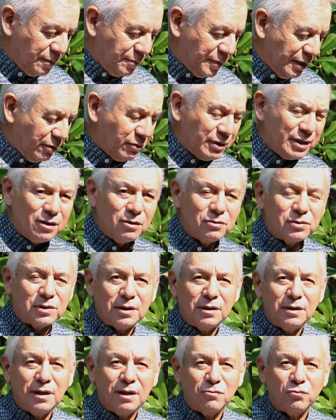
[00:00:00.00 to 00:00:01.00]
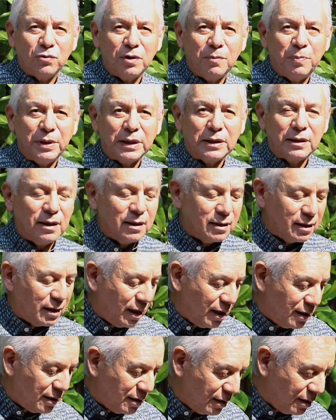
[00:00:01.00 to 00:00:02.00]
here in Houston, and we're picking
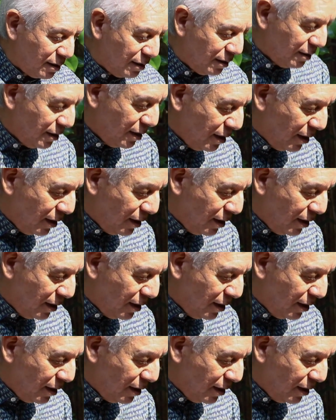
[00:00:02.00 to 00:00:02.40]
a